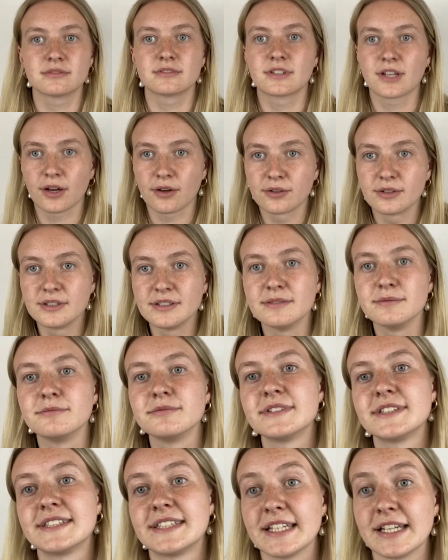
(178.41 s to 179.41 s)
go and
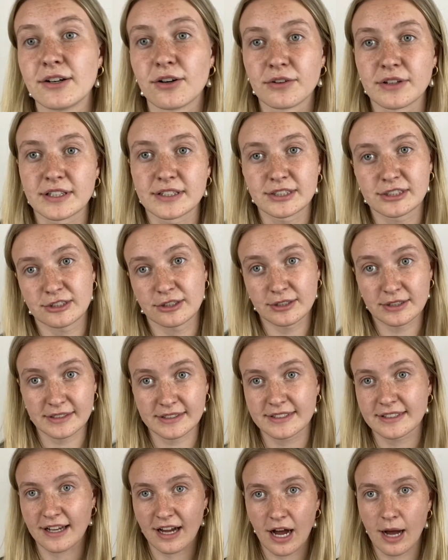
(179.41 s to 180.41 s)
see all these
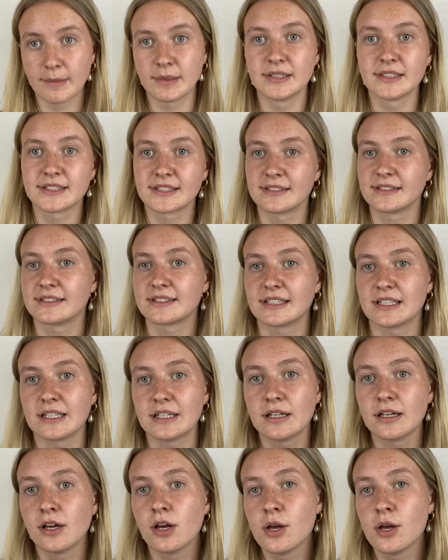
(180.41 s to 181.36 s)
students' garments and see